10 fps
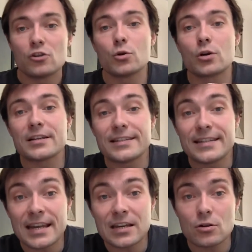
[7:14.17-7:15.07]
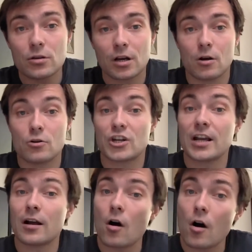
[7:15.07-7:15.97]
to continue the
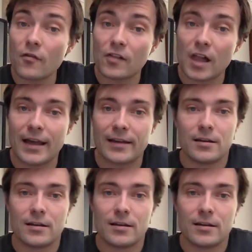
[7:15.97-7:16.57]
coaching offline